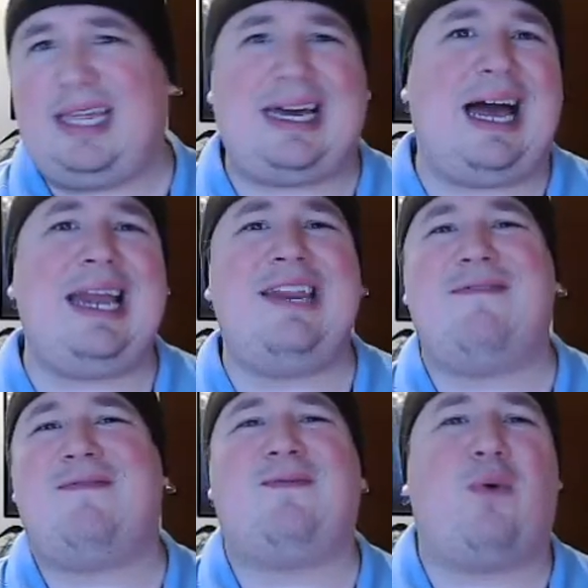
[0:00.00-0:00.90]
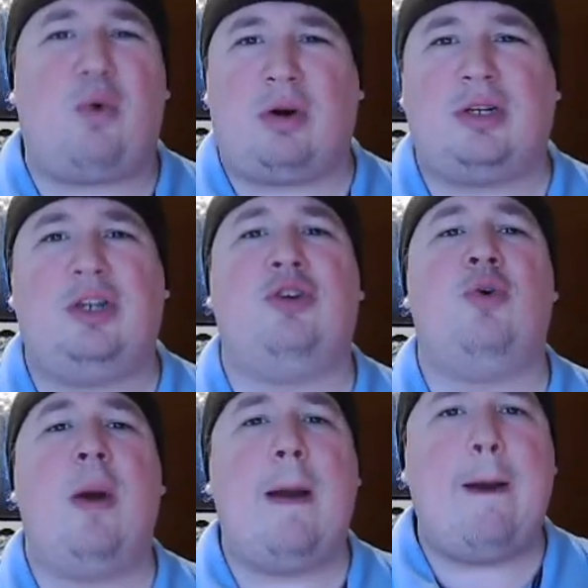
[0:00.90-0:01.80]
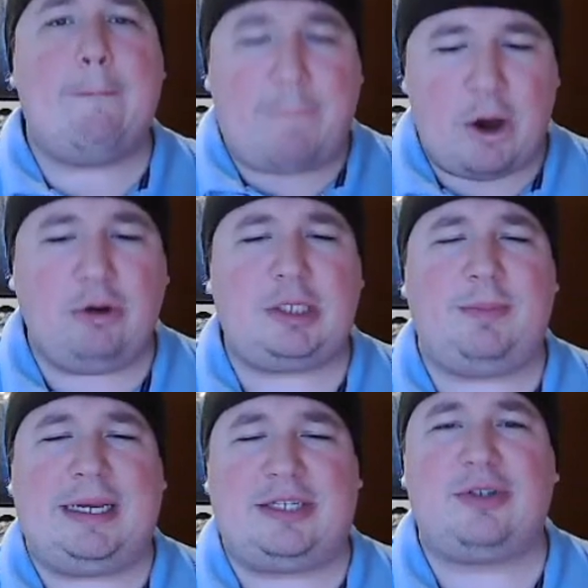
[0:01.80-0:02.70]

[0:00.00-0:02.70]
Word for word: Like, I can afford to do Postmates.